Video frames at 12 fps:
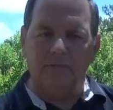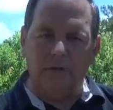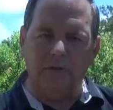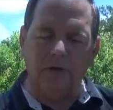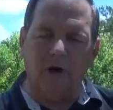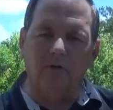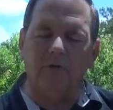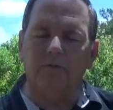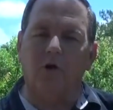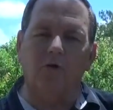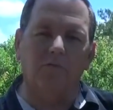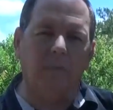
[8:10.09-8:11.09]
But we know from
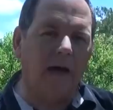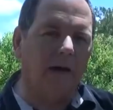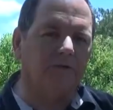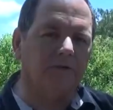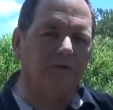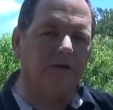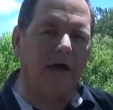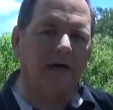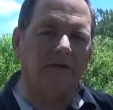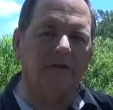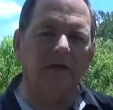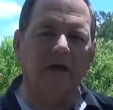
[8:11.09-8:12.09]
old maps of
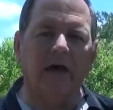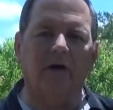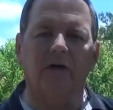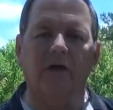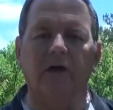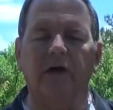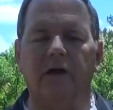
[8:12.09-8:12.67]
Jackson County